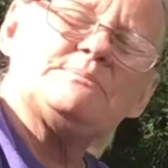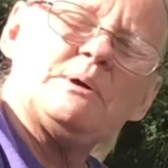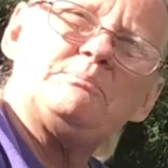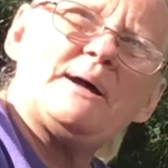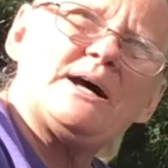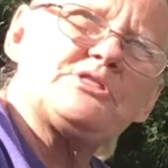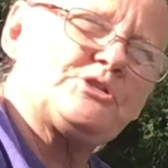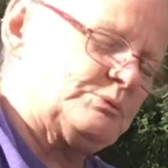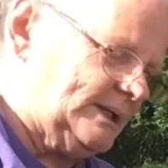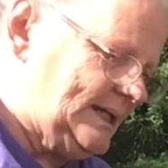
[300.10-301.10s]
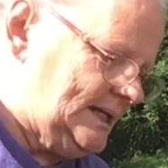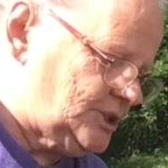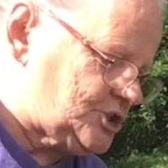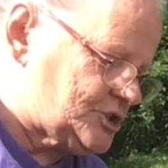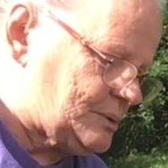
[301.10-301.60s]
them about 3
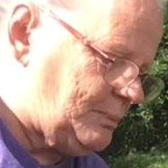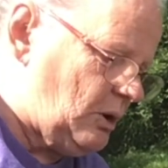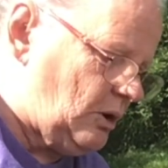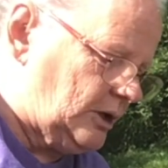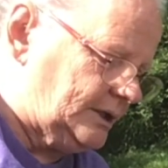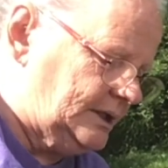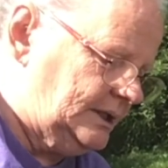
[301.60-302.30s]
inches apart.